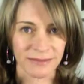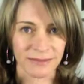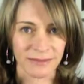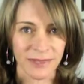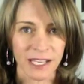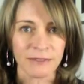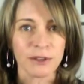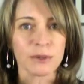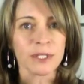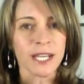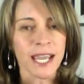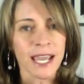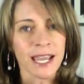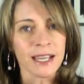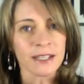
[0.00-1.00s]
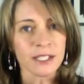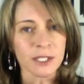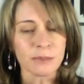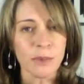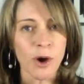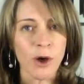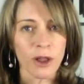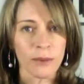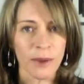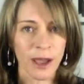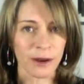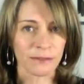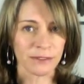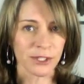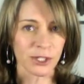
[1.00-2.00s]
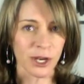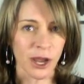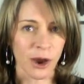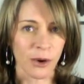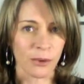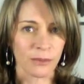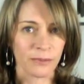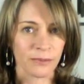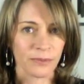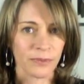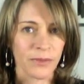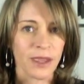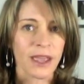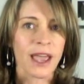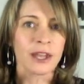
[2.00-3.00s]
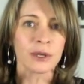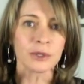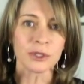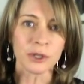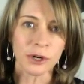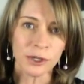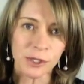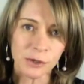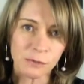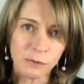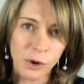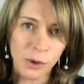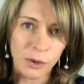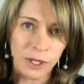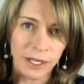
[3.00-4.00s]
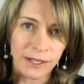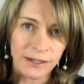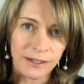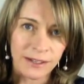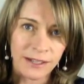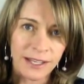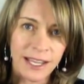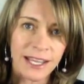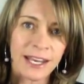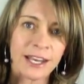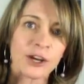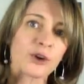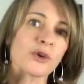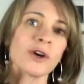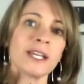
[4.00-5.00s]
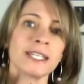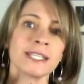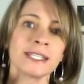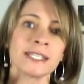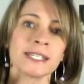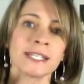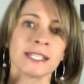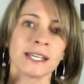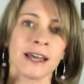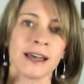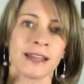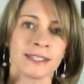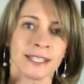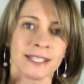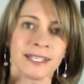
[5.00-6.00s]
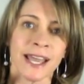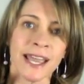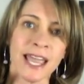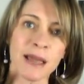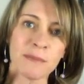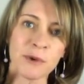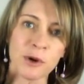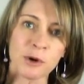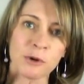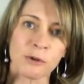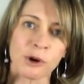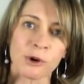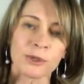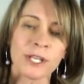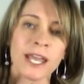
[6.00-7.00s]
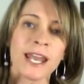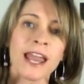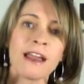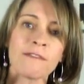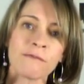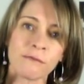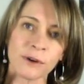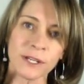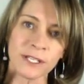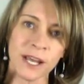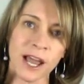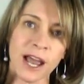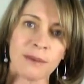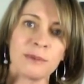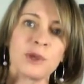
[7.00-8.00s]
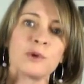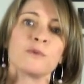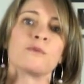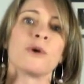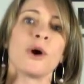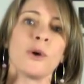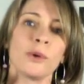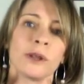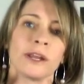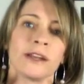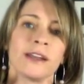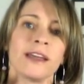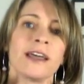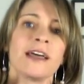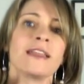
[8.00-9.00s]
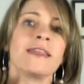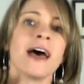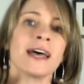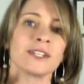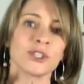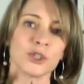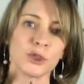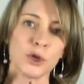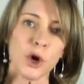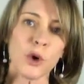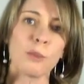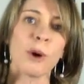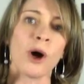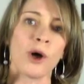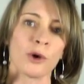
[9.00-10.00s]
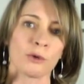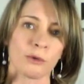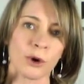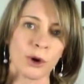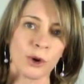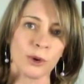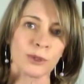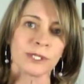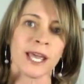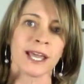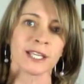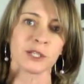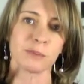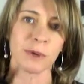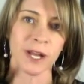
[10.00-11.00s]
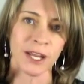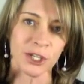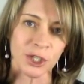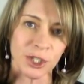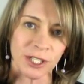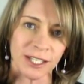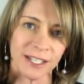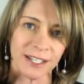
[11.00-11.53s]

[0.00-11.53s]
If you take a small amount of snow and you start to roll it, it increases in size, the diameter grows, and every time you roll it, that snowball grows exponentially.